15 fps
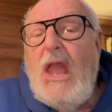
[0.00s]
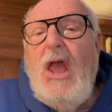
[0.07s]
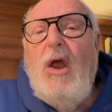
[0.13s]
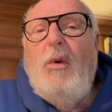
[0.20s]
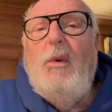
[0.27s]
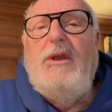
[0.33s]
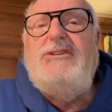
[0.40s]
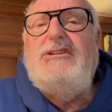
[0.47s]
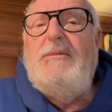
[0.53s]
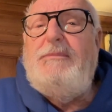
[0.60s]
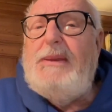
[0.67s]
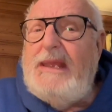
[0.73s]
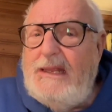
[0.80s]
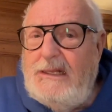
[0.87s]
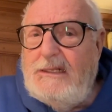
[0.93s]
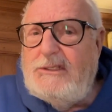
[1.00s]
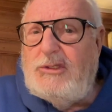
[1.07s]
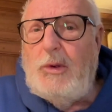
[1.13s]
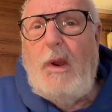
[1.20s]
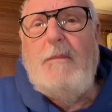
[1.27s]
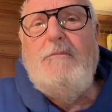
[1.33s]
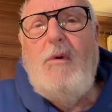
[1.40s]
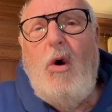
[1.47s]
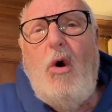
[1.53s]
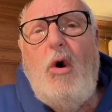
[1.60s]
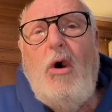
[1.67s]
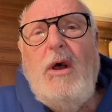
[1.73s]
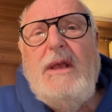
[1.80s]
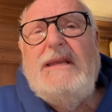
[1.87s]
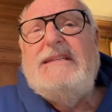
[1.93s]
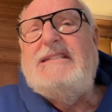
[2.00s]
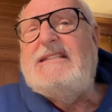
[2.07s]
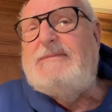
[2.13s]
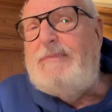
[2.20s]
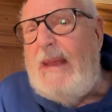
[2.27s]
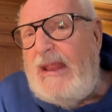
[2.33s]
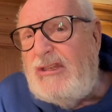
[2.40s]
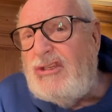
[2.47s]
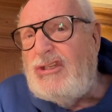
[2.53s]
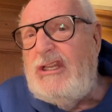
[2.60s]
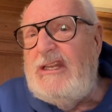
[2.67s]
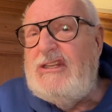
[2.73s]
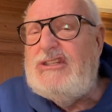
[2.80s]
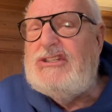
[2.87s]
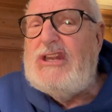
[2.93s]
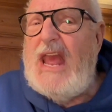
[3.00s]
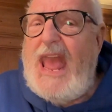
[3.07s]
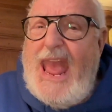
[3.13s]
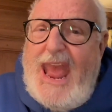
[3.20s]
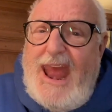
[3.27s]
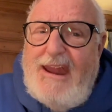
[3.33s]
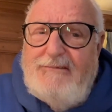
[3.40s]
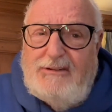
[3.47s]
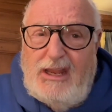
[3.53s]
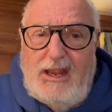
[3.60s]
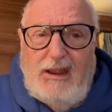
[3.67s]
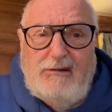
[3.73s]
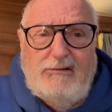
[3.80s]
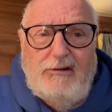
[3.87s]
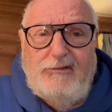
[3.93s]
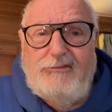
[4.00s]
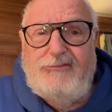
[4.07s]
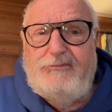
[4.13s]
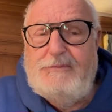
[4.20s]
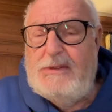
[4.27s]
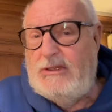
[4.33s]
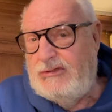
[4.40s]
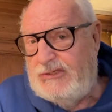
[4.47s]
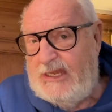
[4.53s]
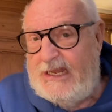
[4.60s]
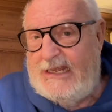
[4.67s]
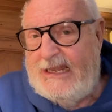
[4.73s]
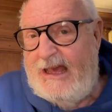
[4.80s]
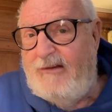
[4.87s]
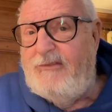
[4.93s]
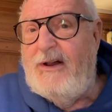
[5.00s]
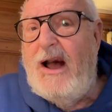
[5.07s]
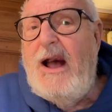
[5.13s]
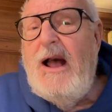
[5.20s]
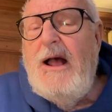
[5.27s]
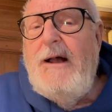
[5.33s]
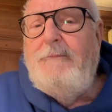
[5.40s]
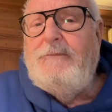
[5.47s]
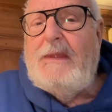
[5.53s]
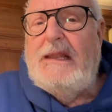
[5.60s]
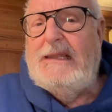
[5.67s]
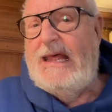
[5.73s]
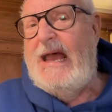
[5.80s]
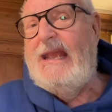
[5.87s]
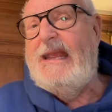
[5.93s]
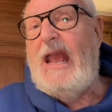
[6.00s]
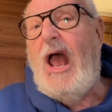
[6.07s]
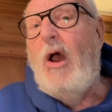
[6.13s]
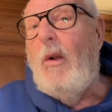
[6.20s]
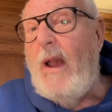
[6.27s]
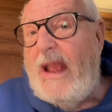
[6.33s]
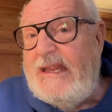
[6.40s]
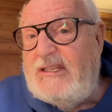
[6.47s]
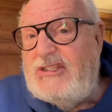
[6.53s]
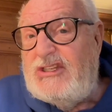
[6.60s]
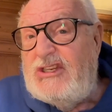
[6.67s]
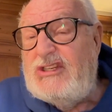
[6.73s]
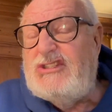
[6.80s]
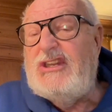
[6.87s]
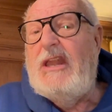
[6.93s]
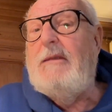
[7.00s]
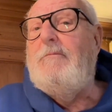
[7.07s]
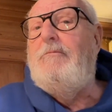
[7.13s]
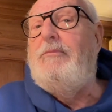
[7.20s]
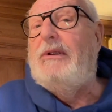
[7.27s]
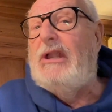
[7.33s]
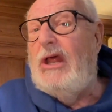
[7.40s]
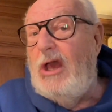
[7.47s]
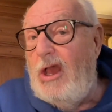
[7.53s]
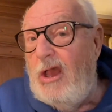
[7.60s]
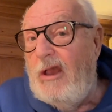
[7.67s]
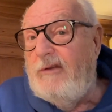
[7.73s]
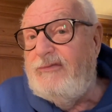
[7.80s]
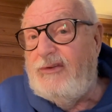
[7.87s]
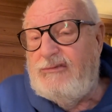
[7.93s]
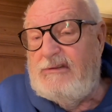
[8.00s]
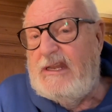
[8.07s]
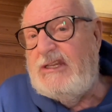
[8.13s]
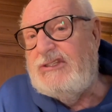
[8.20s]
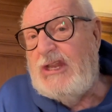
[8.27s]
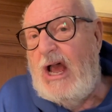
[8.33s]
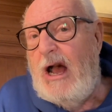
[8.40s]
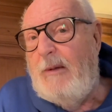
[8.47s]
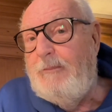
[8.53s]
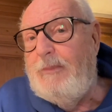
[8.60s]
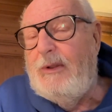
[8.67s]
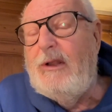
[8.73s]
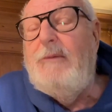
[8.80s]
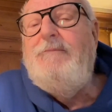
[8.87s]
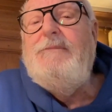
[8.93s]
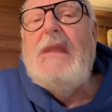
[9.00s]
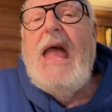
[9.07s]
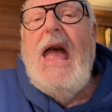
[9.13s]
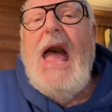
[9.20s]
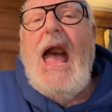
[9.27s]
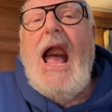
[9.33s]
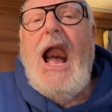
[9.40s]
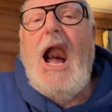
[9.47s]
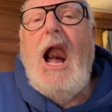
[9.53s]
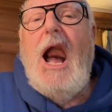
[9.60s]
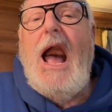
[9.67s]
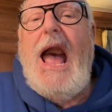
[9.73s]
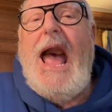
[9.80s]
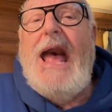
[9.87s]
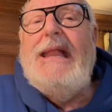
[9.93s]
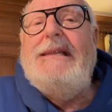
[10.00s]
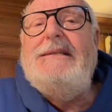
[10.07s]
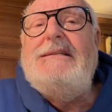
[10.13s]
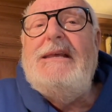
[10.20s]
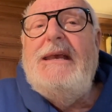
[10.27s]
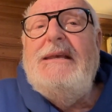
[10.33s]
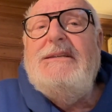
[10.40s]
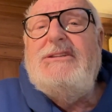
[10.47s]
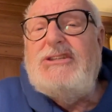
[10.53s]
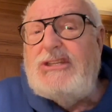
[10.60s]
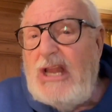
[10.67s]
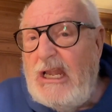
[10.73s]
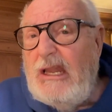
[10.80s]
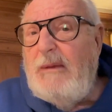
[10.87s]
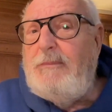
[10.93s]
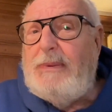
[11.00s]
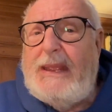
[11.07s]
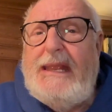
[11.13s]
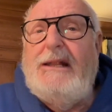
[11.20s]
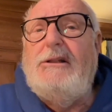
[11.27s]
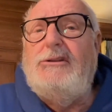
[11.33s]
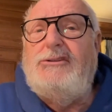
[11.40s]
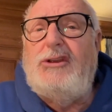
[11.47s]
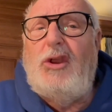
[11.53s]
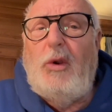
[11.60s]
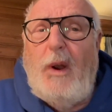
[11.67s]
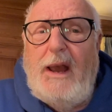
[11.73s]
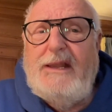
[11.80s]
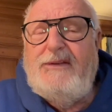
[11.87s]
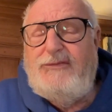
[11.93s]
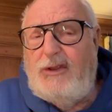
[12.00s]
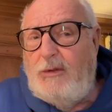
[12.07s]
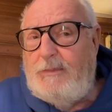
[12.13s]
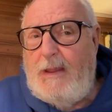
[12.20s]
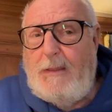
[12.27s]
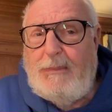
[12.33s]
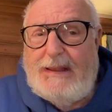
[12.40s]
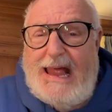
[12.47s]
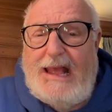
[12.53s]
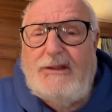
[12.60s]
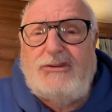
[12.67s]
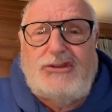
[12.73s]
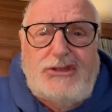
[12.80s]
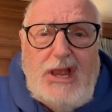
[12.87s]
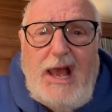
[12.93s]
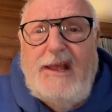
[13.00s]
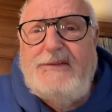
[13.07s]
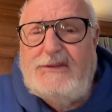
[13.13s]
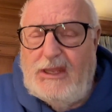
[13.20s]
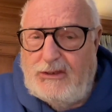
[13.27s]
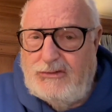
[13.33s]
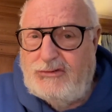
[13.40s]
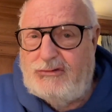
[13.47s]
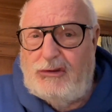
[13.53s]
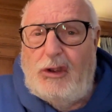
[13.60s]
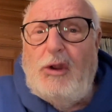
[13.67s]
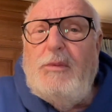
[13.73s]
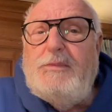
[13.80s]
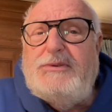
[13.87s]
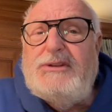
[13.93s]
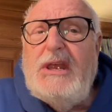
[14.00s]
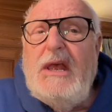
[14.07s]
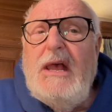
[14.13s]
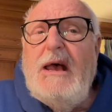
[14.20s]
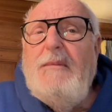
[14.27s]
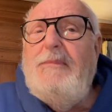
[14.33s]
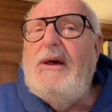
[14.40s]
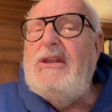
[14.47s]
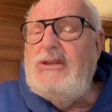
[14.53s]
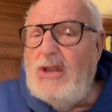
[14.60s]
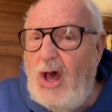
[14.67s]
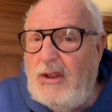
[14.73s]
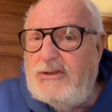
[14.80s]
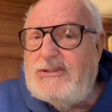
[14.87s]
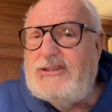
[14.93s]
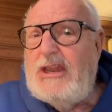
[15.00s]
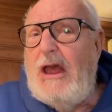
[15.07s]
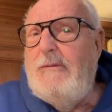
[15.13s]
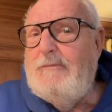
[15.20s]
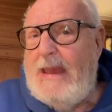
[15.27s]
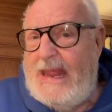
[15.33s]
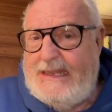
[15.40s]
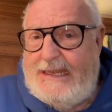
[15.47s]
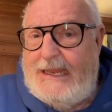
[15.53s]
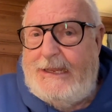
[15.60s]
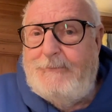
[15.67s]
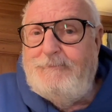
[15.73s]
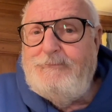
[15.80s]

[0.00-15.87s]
which appealed to a more specialist area of music lover, like Oasis and Blur, for example, and still appealed to quite a few people outside those groups, but not so many.